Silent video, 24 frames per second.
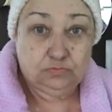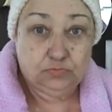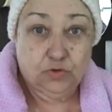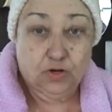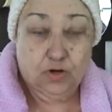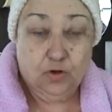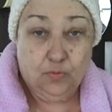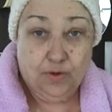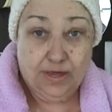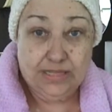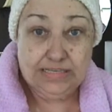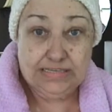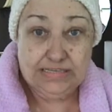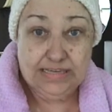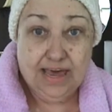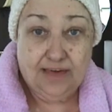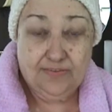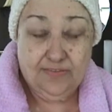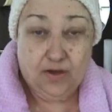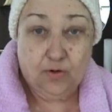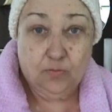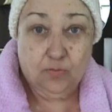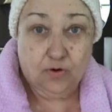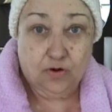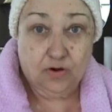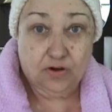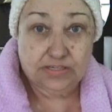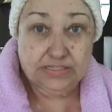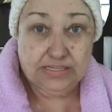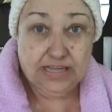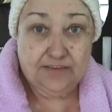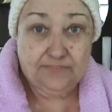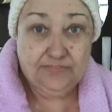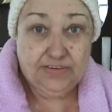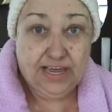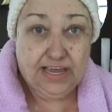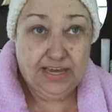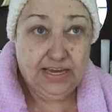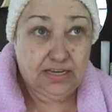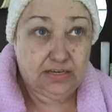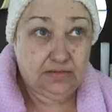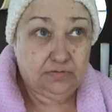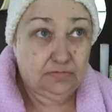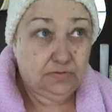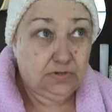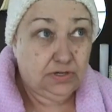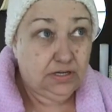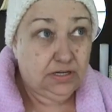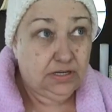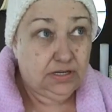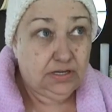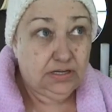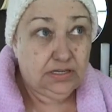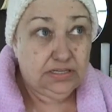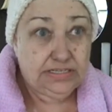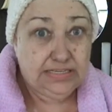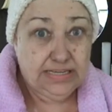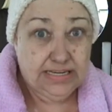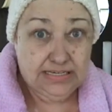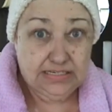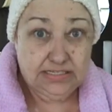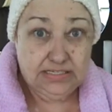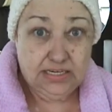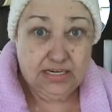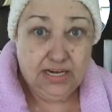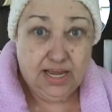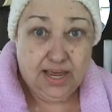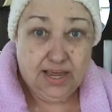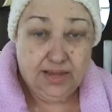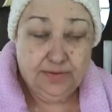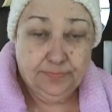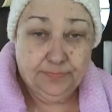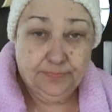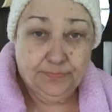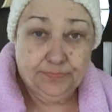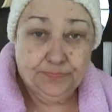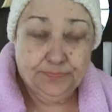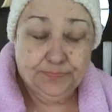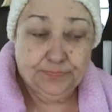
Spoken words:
we're going to wait and see how that works. I've taken 6 today,